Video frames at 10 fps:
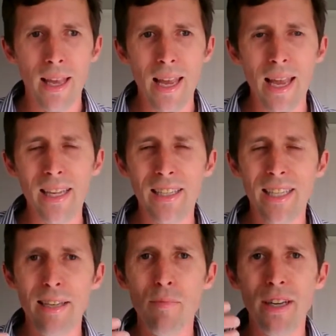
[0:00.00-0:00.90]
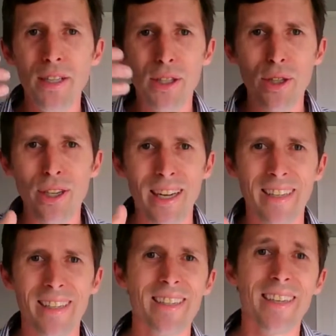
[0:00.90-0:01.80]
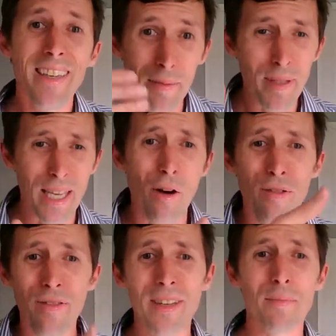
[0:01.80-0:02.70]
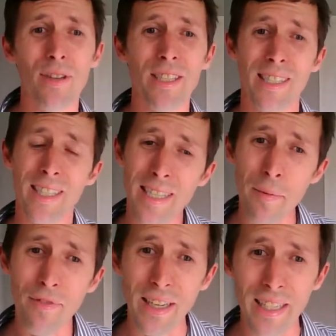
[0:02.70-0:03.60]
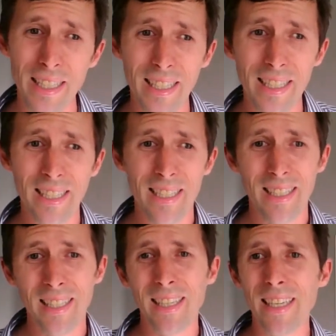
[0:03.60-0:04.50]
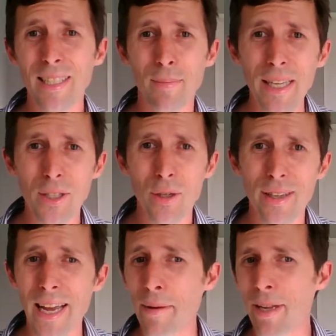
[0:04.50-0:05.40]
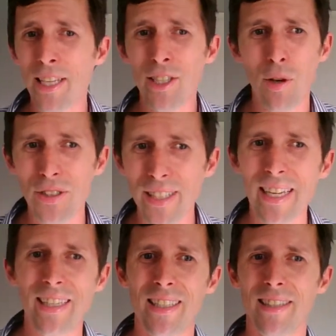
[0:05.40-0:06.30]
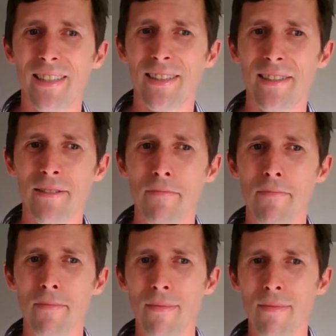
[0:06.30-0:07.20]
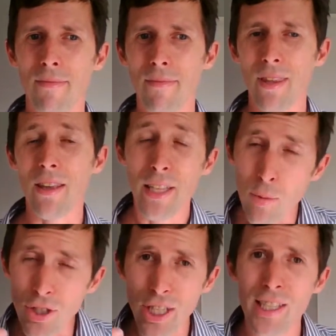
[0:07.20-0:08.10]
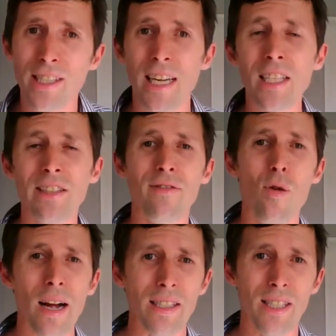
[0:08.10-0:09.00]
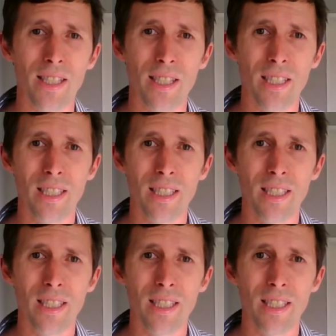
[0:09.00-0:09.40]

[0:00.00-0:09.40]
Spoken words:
and he brings her himself, his presence, his comfort. He speaks her name. He is not dead. And that's what Jesus does for us.